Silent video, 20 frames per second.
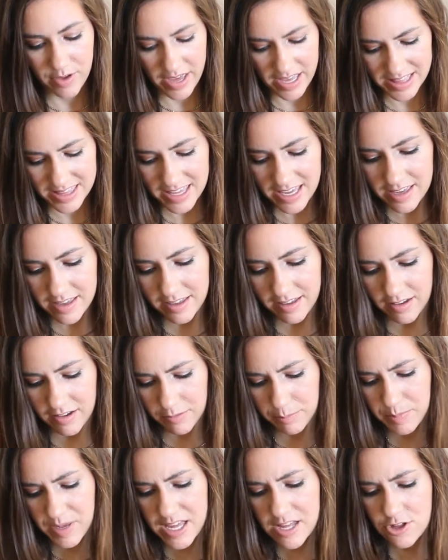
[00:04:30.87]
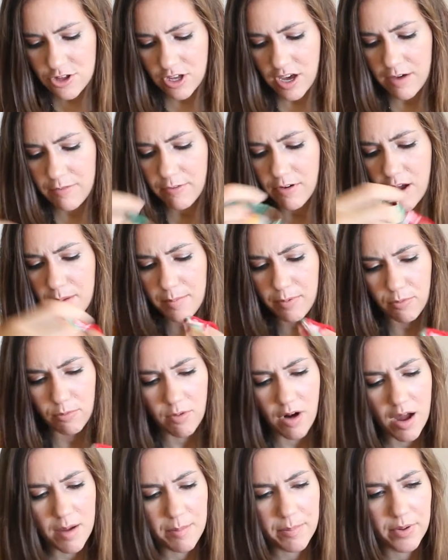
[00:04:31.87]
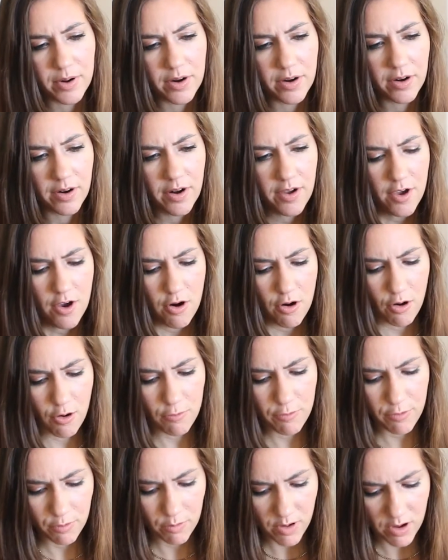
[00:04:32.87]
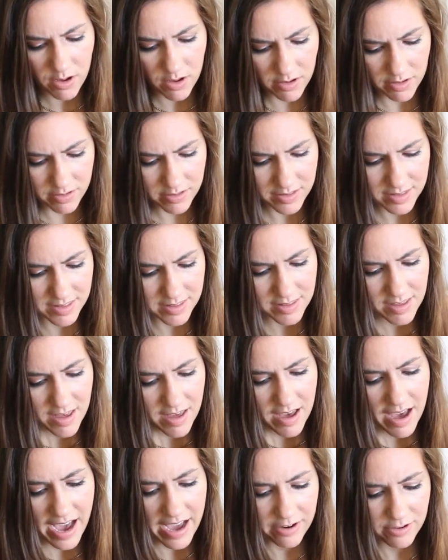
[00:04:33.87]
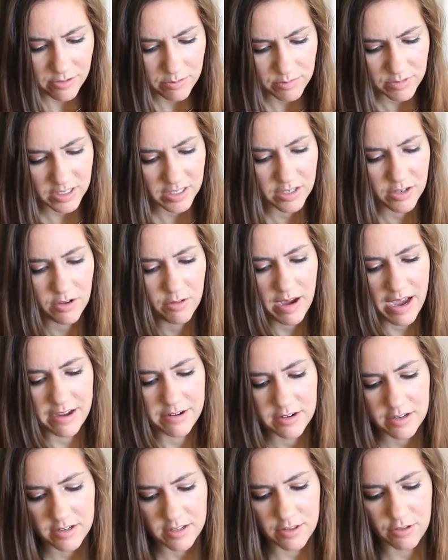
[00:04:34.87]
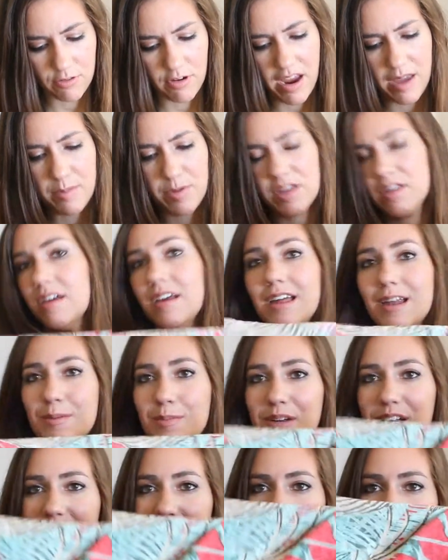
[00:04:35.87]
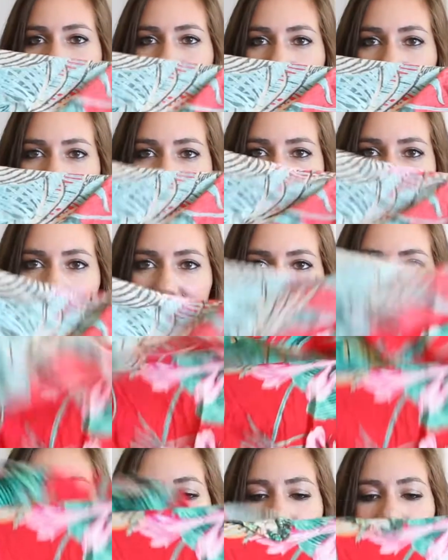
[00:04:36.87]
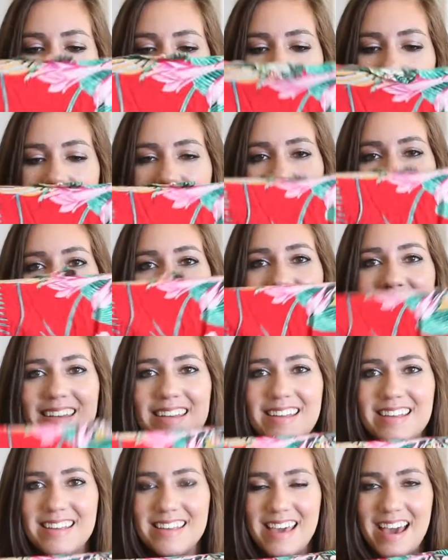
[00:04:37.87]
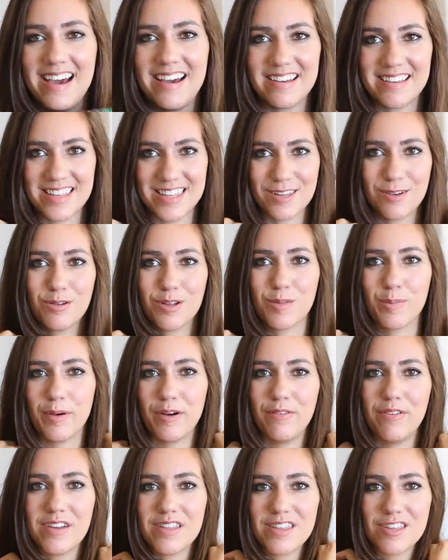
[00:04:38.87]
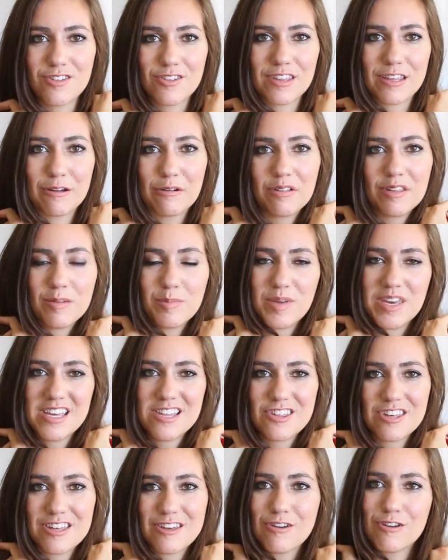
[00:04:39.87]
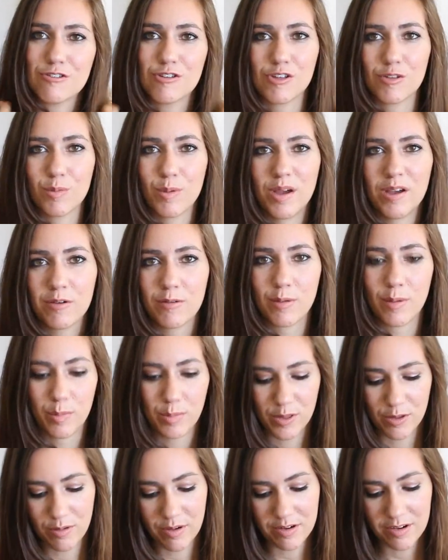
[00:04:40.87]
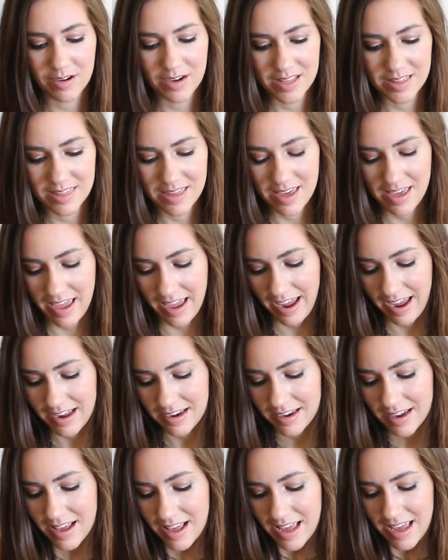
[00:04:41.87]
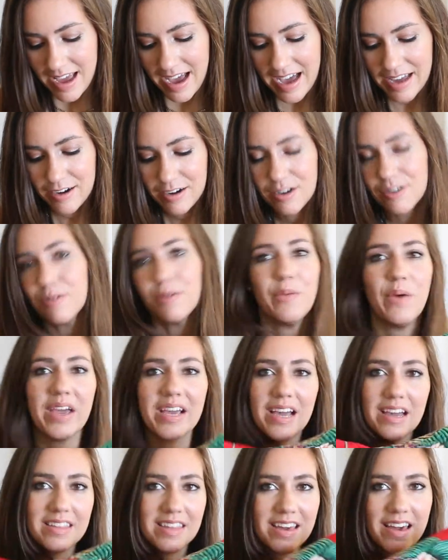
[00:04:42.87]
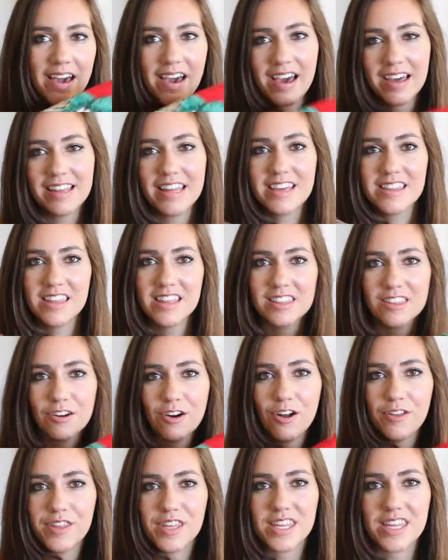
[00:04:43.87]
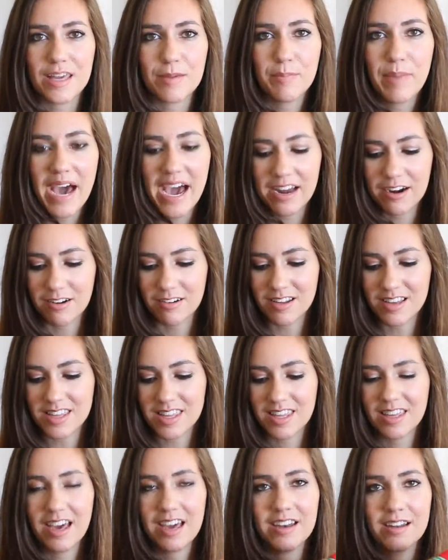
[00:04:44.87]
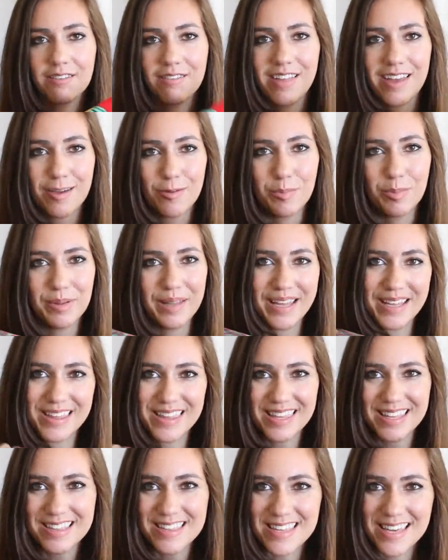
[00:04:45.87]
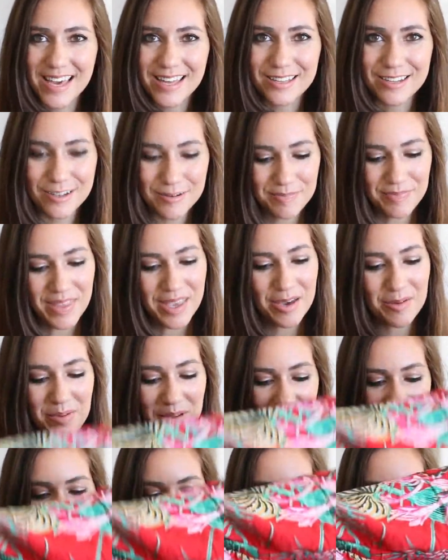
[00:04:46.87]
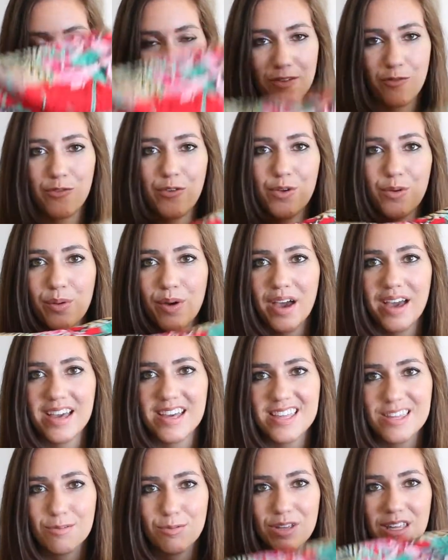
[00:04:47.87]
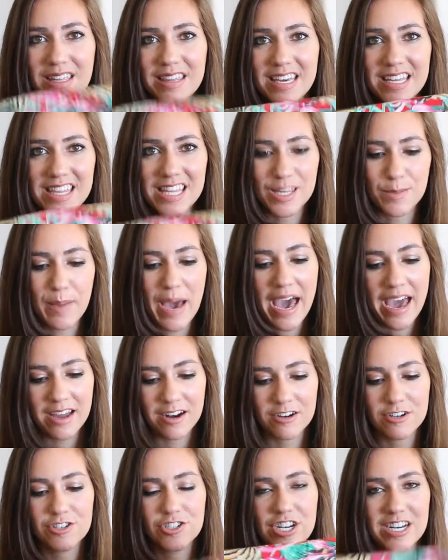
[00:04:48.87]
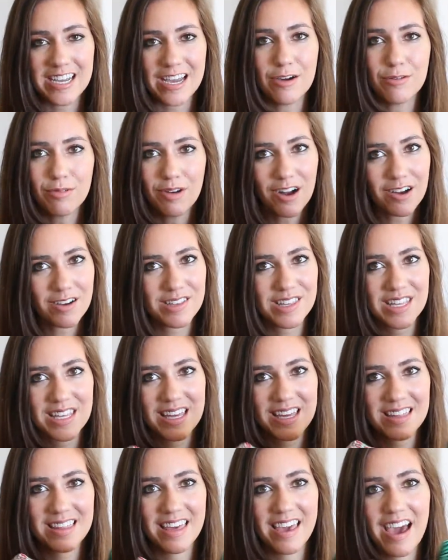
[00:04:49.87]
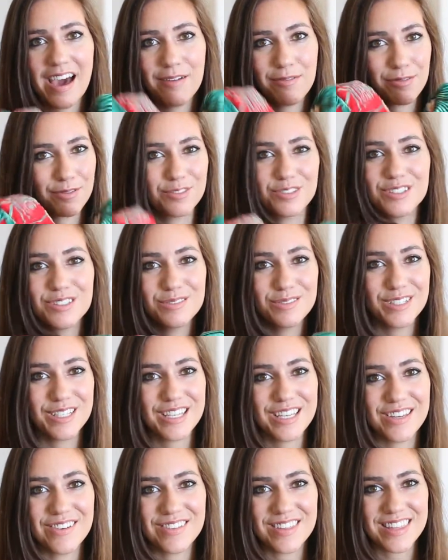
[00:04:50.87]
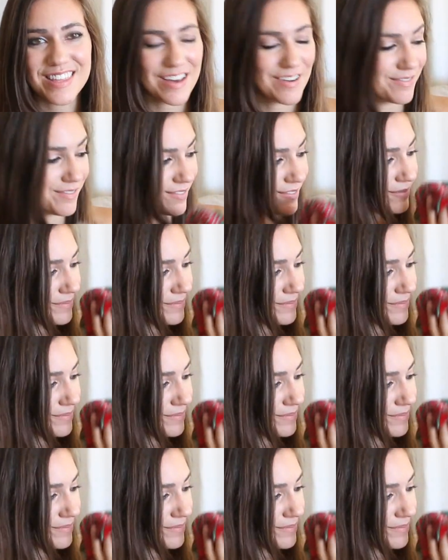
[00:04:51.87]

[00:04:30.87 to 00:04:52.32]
It's like beach cover-up romper overalls. I don't really know how to describe it, but it's really, really cute. And yeah, so it's perfect to just go to the beach and you can just wear your swimsuit underneath it. And I don't know, I like that they're all the same pattern because it kind of like blends in together. But yeah, if you guys really like this pattern, check out Roxy. They have really, really cute stuff.